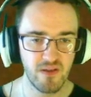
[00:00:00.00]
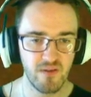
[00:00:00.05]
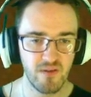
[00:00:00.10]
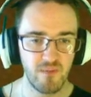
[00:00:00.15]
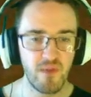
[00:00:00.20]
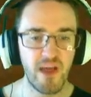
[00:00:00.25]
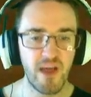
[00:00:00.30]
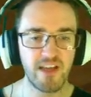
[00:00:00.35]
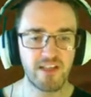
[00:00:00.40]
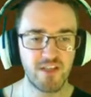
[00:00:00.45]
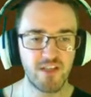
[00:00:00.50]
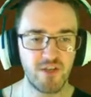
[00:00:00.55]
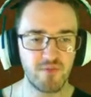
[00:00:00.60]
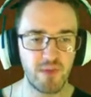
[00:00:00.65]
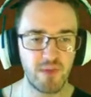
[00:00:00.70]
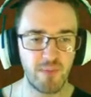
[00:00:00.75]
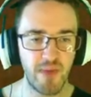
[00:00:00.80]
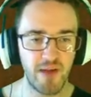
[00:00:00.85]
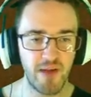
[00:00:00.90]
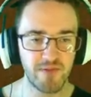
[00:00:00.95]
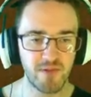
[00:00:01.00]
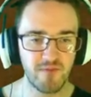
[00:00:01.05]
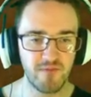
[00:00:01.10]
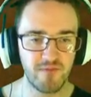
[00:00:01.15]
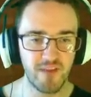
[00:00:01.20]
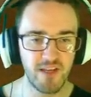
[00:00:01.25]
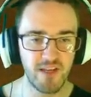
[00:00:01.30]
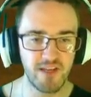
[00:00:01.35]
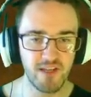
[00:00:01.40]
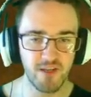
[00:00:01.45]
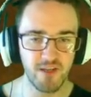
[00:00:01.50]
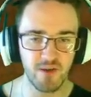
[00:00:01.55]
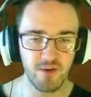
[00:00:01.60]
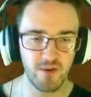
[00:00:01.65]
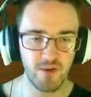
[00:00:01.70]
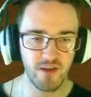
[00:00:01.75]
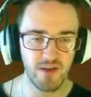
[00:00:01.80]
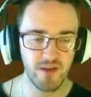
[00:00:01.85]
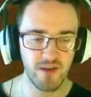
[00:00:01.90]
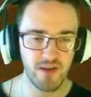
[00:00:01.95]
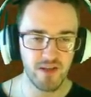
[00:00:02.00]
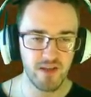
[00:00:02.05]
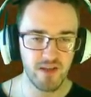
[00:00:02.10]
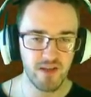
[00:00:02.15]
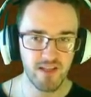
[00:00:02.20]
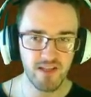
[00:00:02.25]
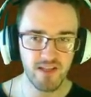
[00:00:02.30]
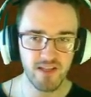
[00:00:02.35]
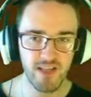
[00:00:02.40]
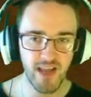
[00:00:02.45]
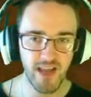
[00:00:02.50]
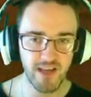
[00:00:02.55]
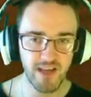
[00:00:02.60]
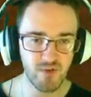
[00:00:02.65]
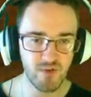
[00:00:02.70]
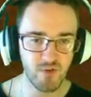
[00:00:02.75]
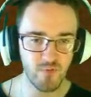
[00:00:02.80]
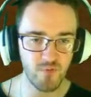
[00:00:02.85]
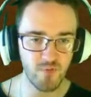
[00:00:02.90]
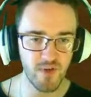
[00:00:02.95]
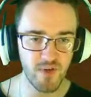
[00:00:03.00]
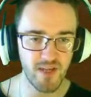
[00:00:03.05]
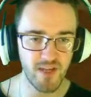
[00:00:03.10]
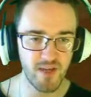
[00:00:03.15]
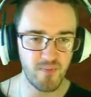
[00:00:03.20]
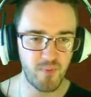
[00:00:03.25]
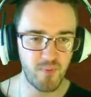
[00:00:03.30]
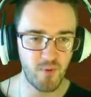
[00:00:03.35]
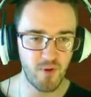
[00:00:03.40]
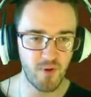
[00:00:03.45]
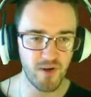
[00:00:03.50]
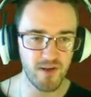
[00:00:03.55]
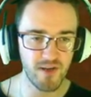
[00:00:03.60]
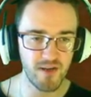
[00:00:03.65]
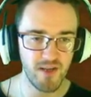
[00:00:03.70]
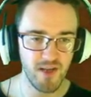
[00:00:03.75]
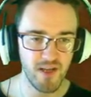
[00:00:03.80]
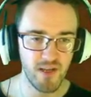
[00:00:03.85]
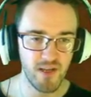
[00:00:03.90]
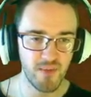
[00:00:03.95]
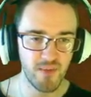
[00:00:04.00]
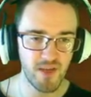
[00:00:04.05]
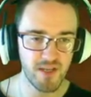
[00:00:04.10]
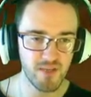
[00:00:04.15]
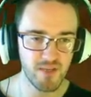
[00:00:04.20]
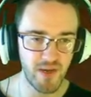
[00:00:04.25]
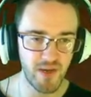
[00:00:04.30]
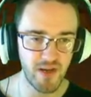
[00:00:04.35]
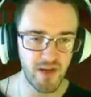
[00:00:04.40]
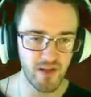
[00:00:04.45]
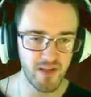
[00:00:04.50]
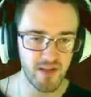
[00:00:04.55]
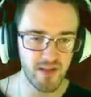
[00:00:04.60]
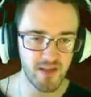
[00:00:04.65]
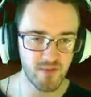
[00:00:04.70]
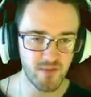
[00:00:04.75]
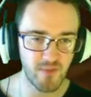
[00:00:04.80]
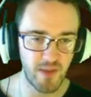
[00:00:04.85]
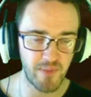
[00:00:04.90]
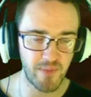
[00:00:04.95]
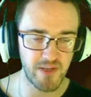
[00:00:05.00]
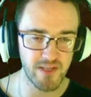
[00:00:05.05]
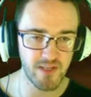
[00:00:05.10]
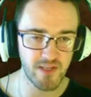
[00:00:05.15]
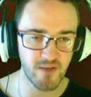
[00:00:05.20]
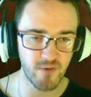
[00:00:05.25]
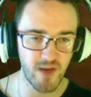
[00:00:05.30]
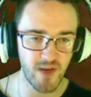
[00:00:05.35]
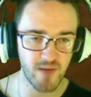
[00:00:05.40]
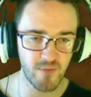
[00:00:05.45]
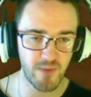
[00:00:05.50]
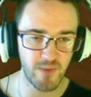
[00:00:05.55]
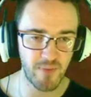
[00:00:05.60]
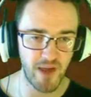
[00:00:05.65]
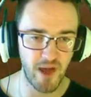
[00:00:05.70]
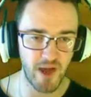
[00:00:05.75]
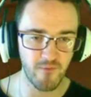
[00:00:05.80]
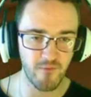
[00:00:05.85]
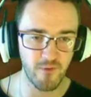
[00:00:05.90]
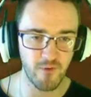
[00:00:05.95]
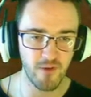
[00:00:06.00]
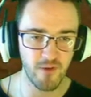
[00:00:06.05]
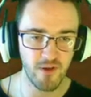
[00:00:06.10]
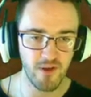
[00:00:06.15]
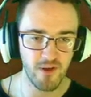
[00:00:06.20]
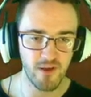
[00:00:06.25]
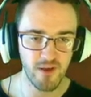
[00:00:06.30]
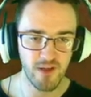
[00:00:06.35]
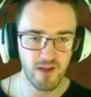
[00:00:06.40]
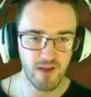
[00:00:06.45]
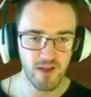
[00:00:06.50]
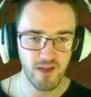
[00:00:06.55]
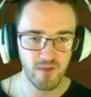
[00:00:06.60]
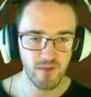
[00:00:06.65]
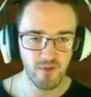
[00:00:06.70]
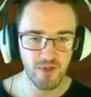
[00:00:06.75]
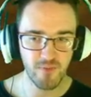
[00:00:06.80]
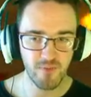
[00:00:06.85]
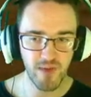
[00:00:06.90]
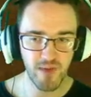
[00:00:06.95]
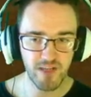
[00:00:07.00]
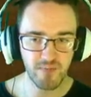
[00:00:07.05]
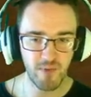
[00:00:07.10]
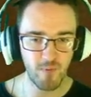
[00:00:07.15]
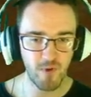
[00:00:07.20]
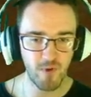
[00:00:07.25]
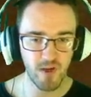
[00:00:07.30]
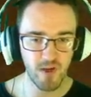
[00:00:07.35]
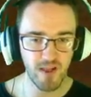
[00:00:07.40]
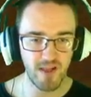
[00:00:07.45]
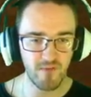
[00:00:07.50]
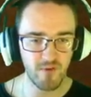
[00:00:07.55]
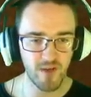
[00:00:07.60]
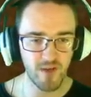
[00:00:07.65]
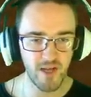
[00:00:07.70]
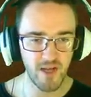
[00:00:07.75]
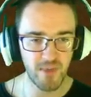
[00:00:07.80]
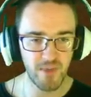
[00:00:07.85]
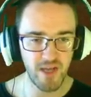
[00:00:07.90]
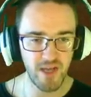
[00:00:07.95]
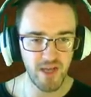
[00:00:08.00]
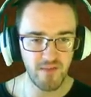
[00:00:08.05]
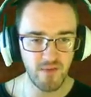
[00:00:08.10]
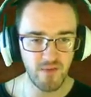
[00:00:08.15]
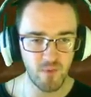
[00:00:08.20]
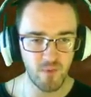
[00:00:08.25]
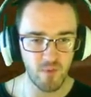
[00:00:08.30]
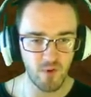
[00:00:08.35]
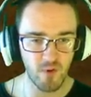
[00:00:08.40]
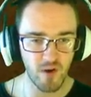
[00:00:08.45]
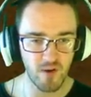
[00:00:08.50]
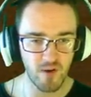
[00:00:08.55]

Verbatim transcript: Excuse me, Bouncer V2. This is actually really important because apparently this weapon is incredibly powerful which makes me want to level it up even more.